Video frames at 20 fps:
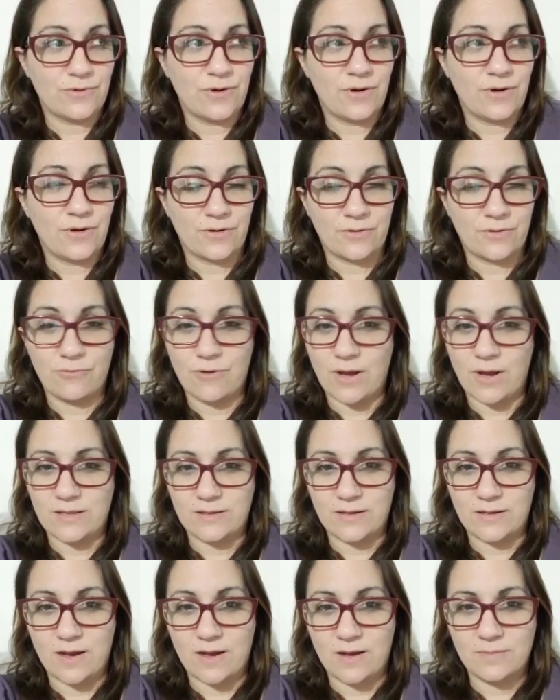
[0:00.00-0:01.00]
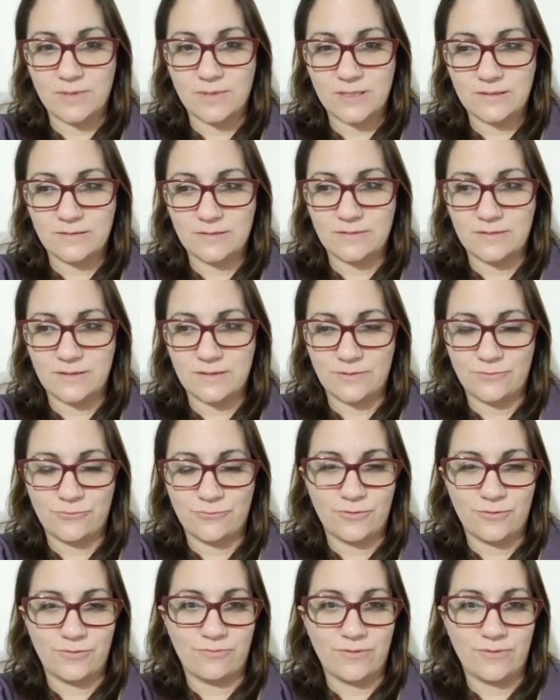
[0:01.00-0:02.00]
are quite common in
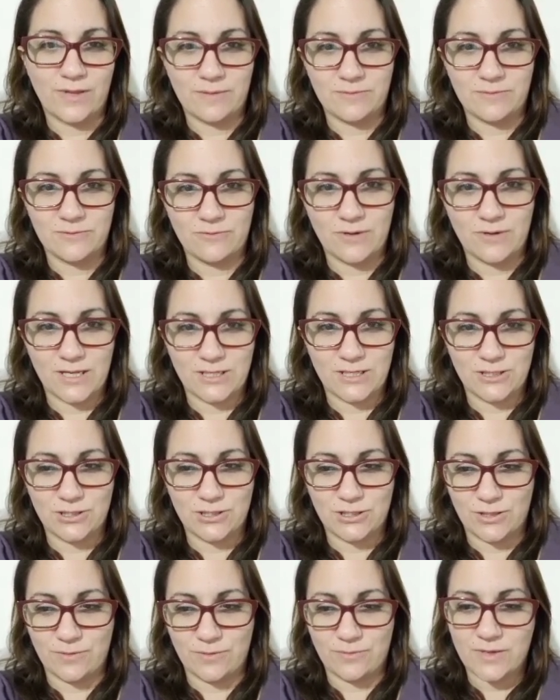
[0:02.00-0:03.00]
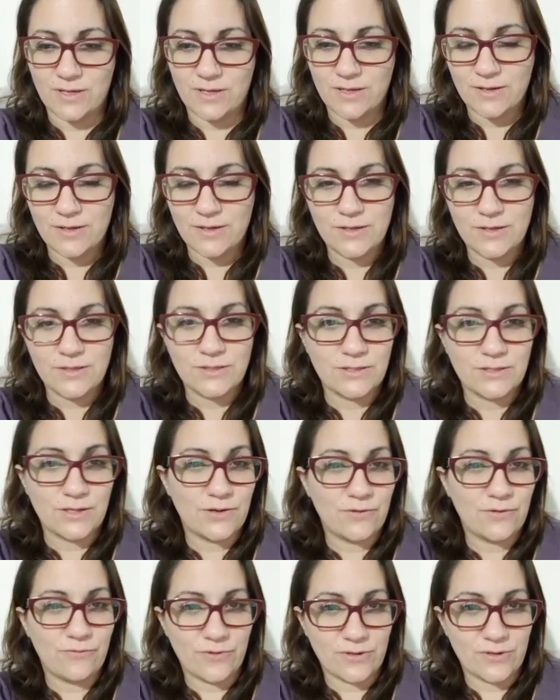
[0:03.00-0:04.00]
twin flames relationship.
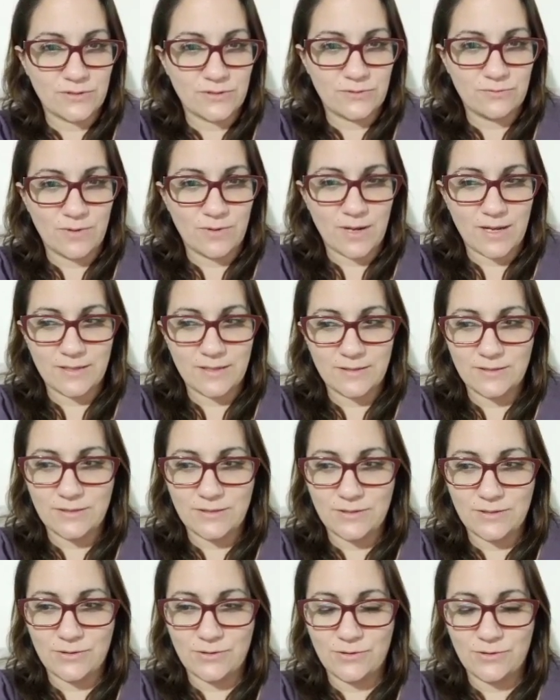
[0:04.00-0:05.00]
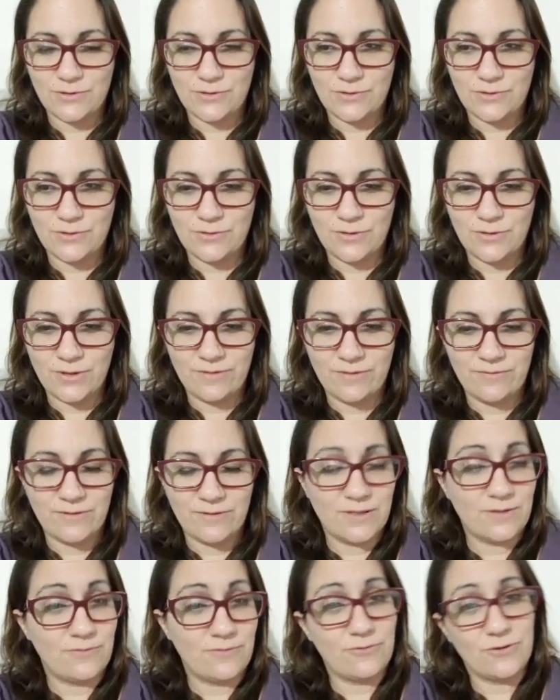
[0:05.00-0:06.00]
So the first one, you live
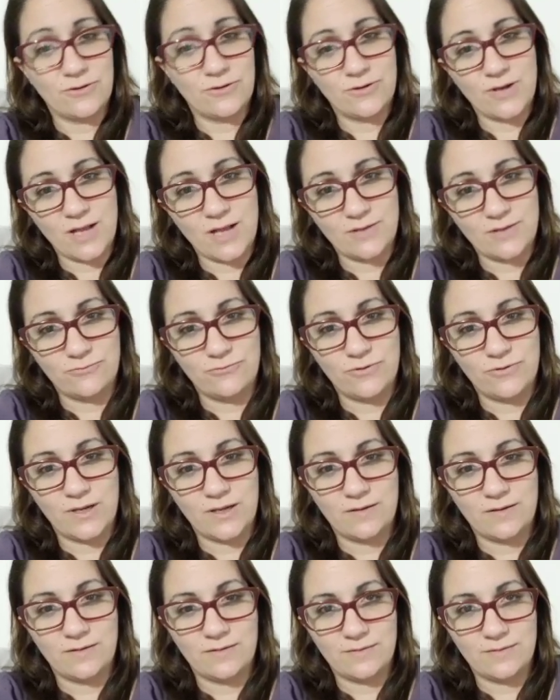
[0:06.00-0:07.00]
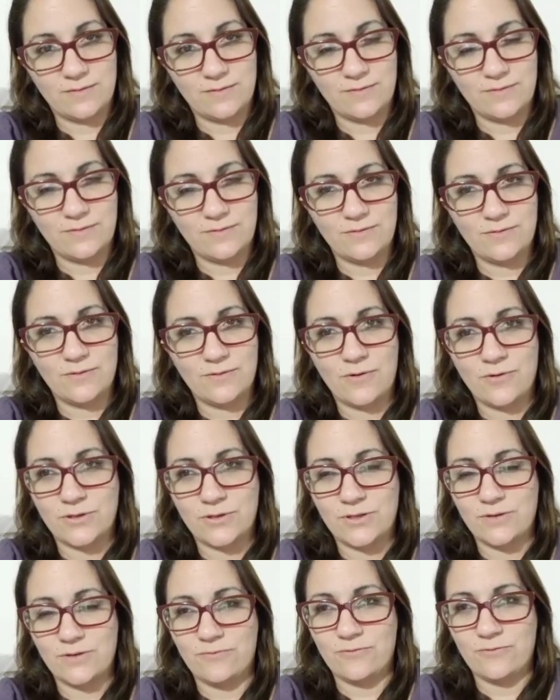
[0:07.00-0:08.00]
in different country or
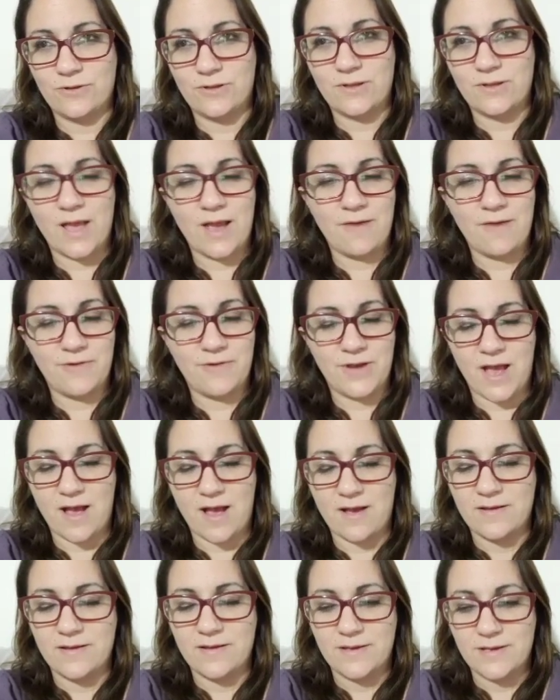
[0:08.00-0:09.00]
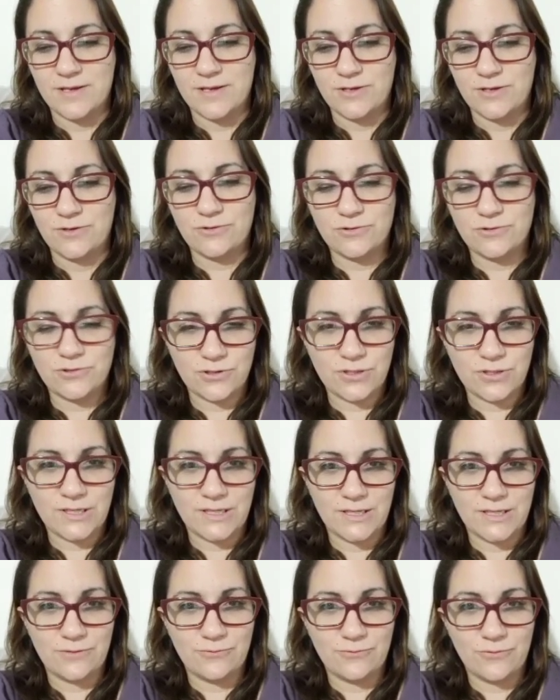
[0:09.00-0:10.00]
different area.
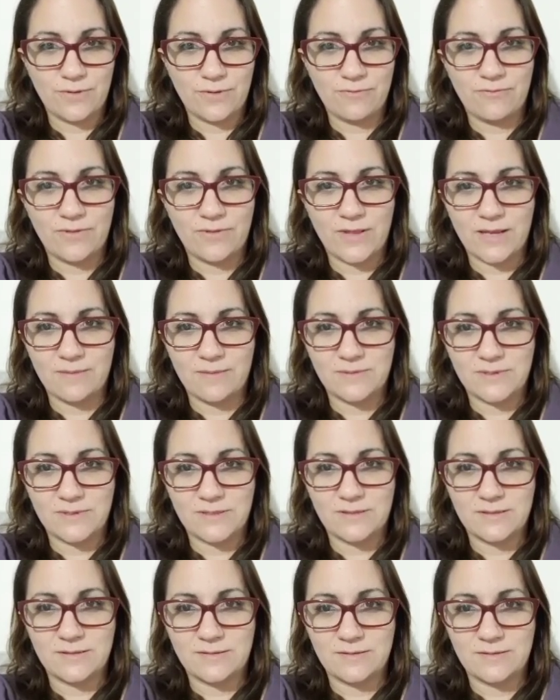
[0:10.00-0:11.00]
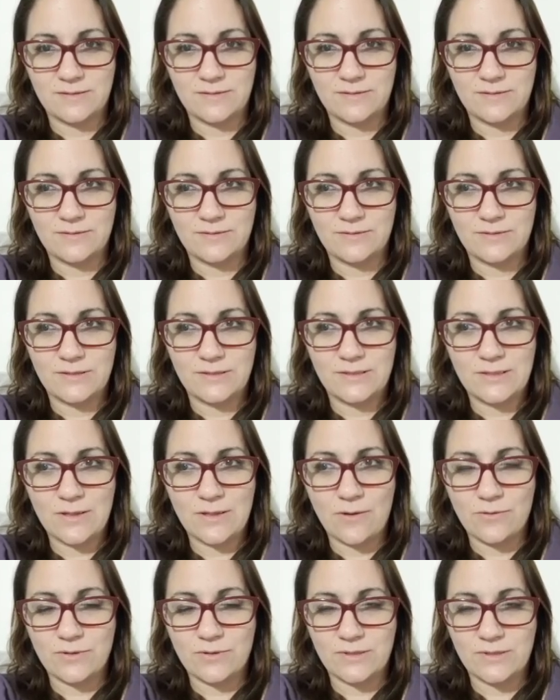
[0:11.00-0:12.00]
Usually twin flames
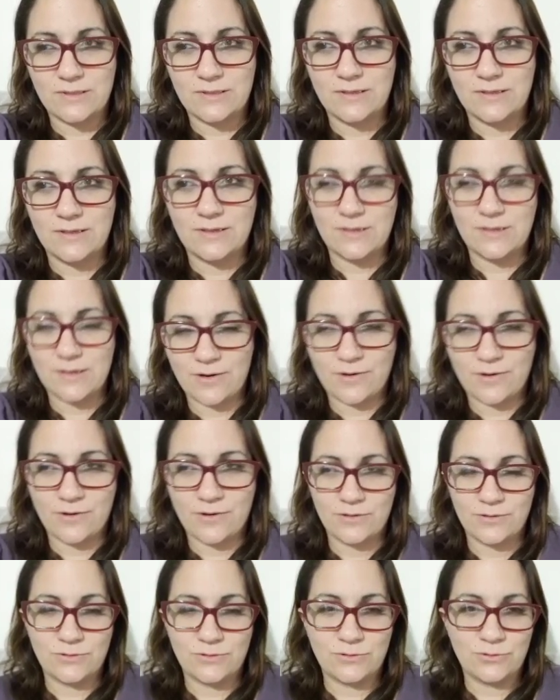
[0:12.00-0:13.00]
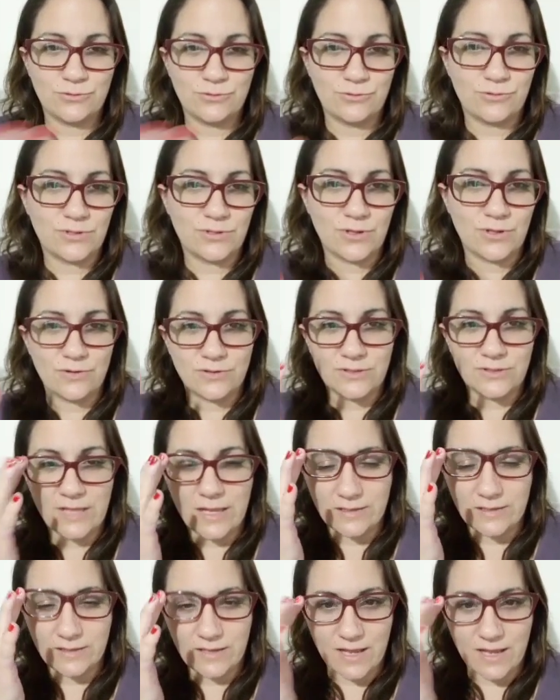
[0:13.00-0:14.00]
soul are two souls
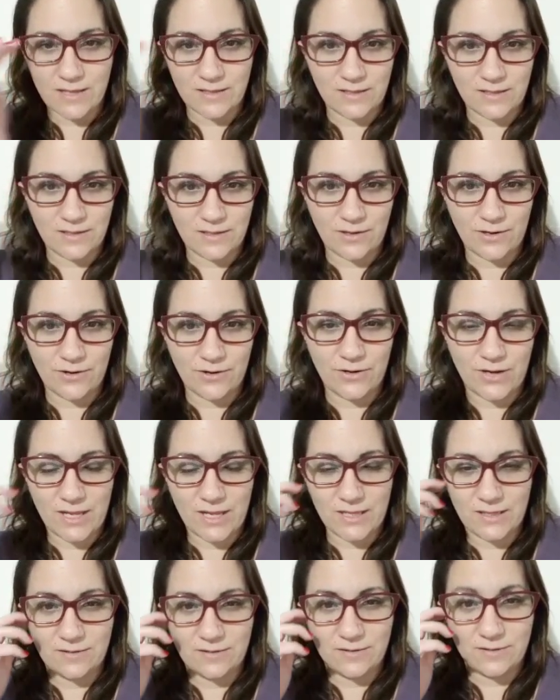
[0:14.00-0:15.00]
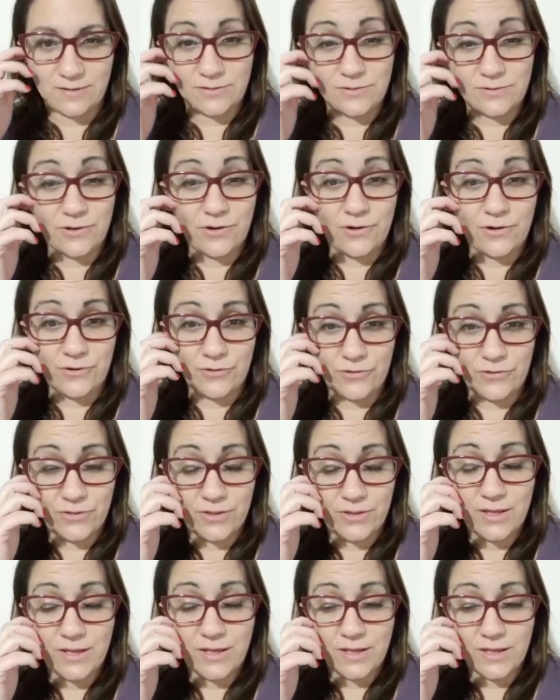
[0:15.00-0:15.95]
that get incarnated into earth,